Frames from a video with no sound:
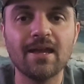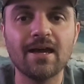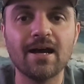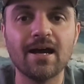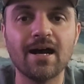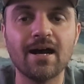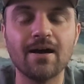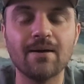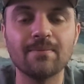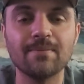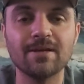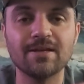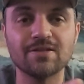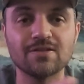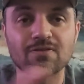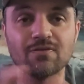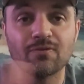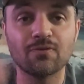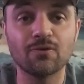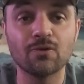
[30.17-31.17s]
Um, it's
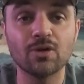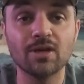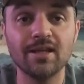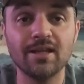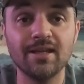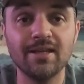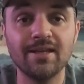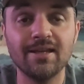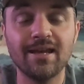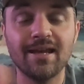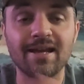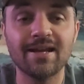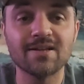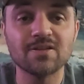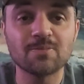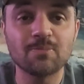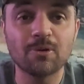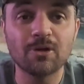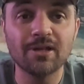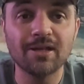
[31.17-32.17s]
free and it's
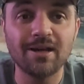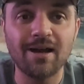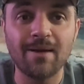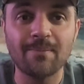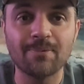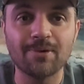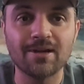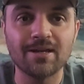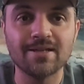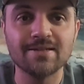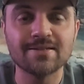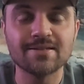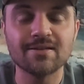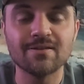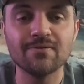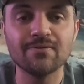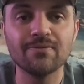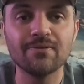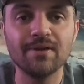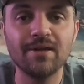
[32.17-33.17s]
pretty
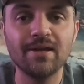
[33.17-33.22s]
comprehensive.